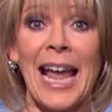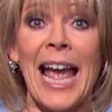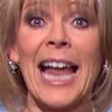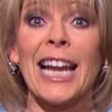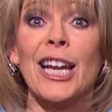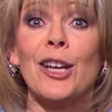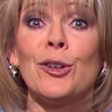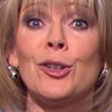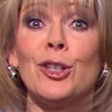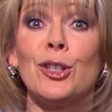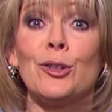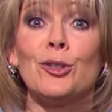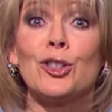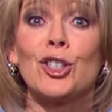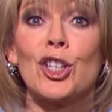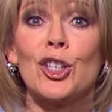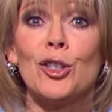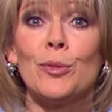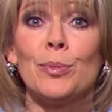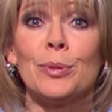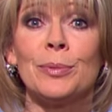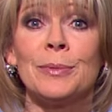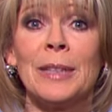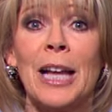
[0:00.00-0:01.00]
Hello
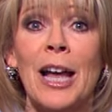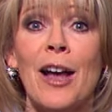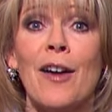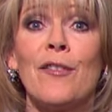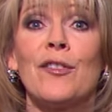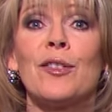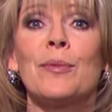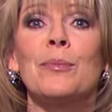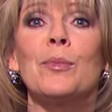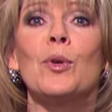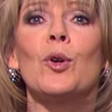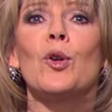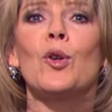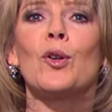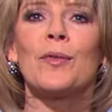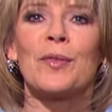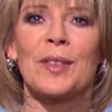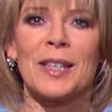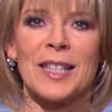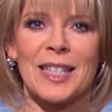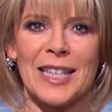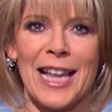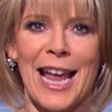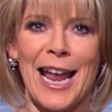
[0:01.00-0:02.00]
YouTube. For more of
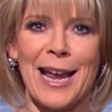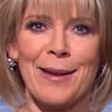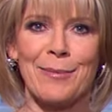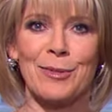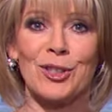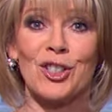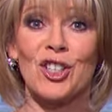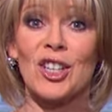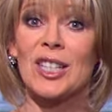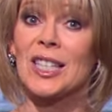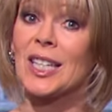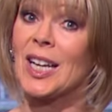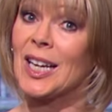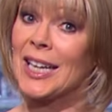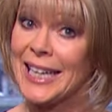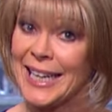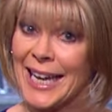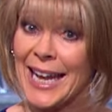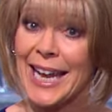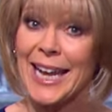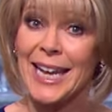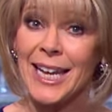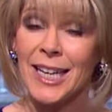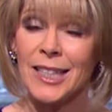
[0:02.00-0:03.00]
the same, just click
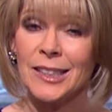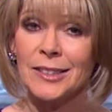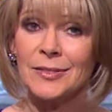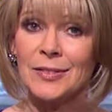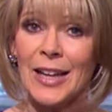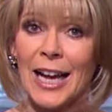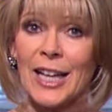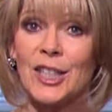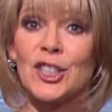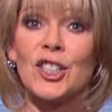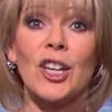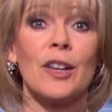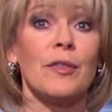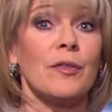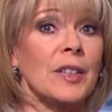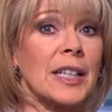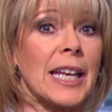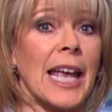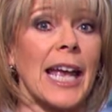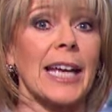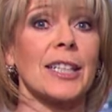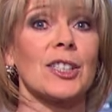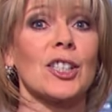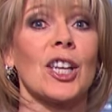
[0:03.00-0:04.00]
here and don't
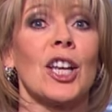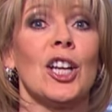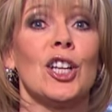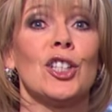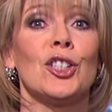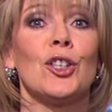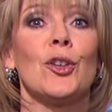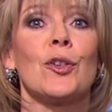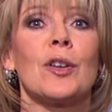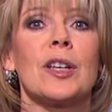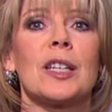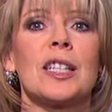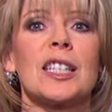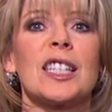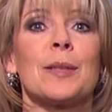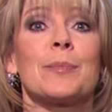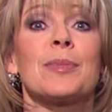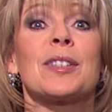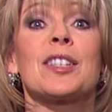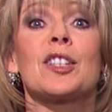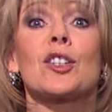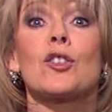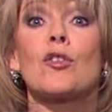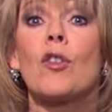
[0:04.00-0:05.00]
forget you can
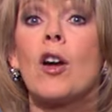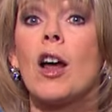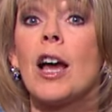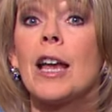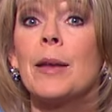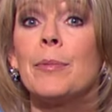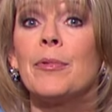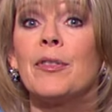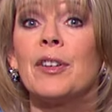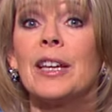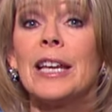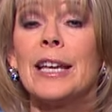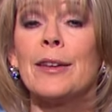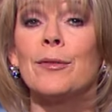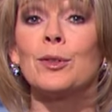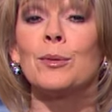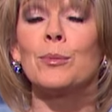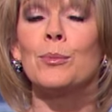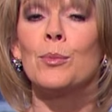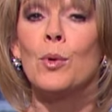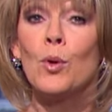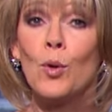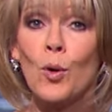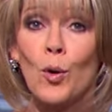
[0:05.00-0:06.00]
subscribe for
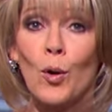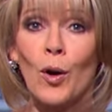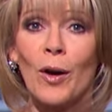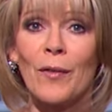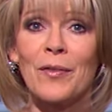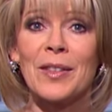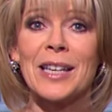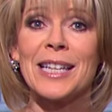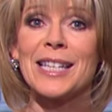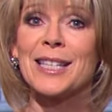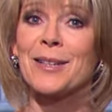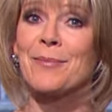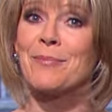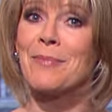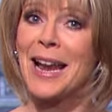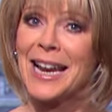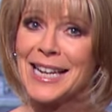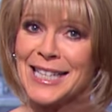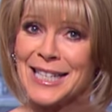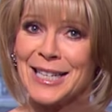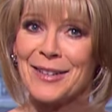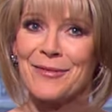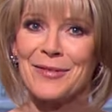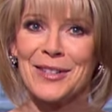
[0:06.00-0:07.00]
even more of these
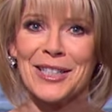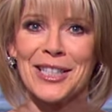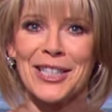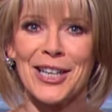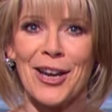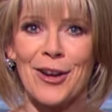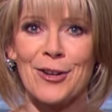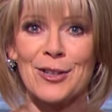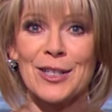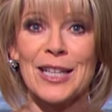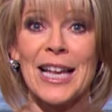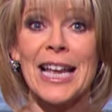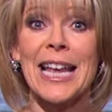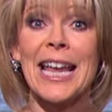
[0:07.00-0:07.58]
amazing videos